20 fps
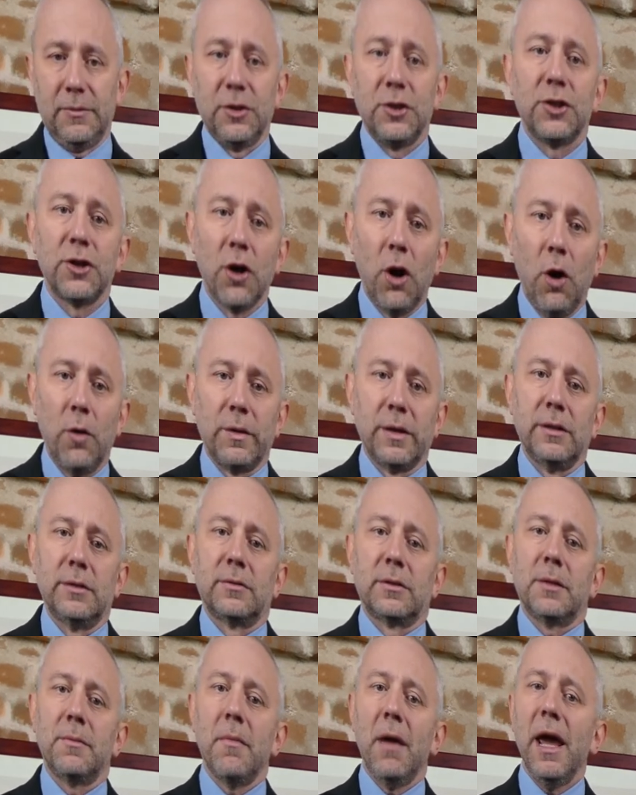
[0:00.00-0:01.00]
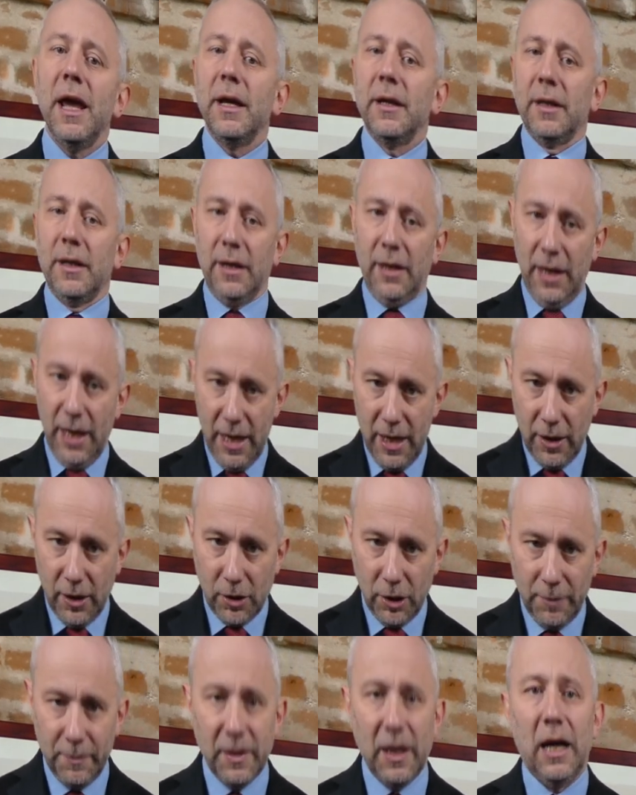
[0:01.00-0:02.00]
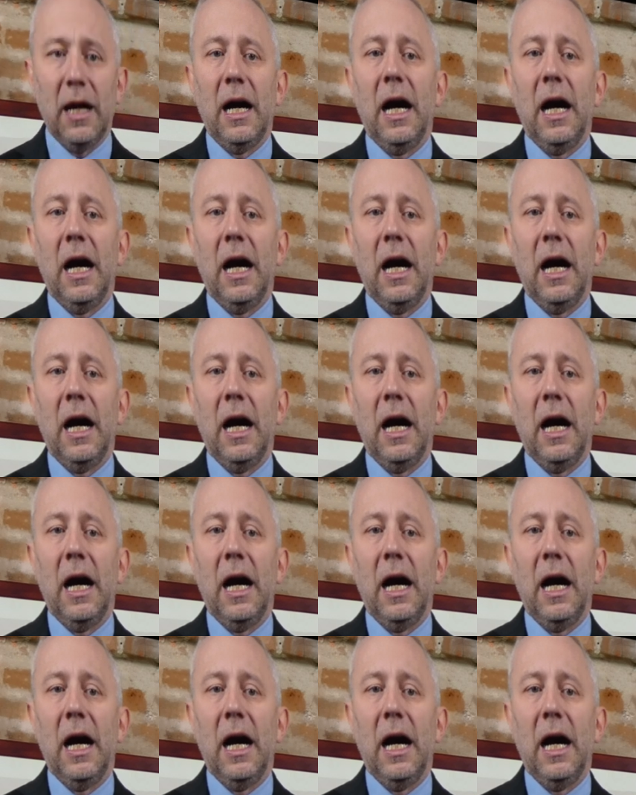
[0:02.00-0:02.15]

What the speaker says: showing the remaining income